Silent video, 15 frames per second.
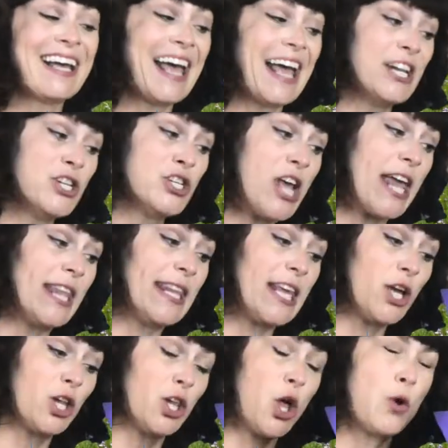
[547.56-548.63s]
And
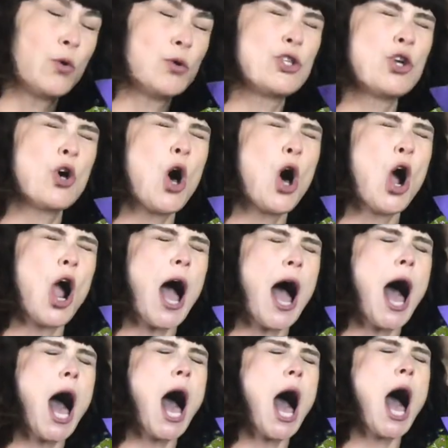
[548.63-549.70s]
gently close your
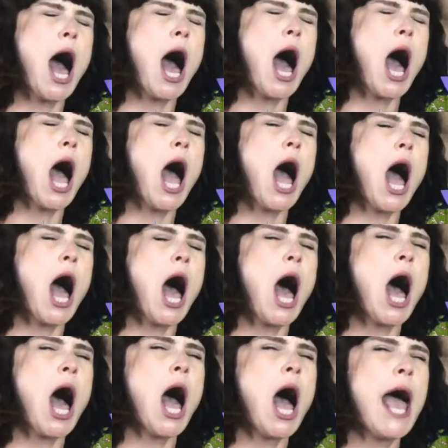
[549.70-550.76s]

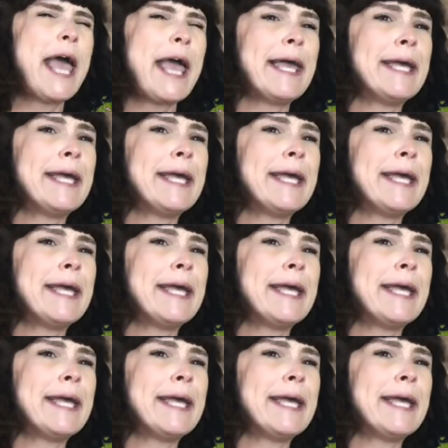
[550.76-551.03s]
eyes.